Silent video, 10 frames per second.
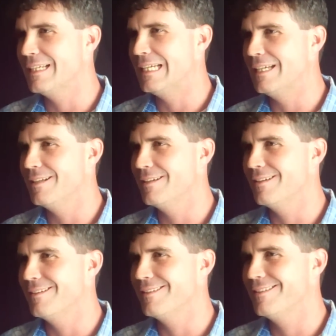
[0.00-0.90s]
And
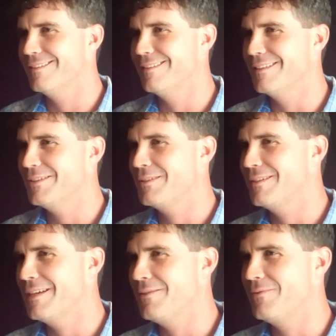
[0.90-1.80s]
unless you
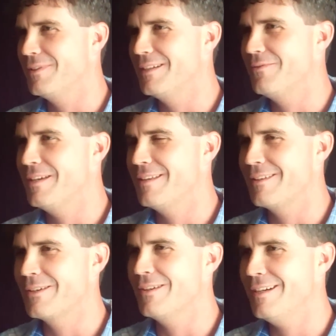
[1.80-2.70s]
have faith
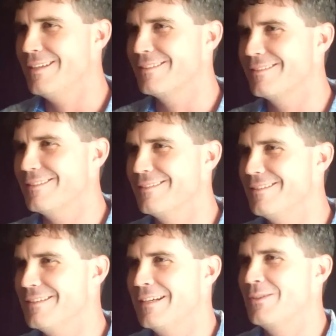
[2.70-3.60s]
in Christ,
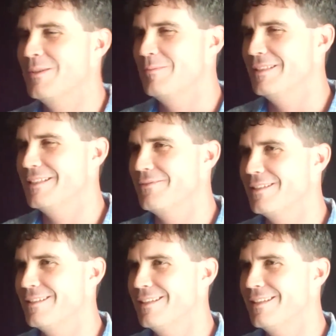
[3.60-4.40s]
you're not going to believe it.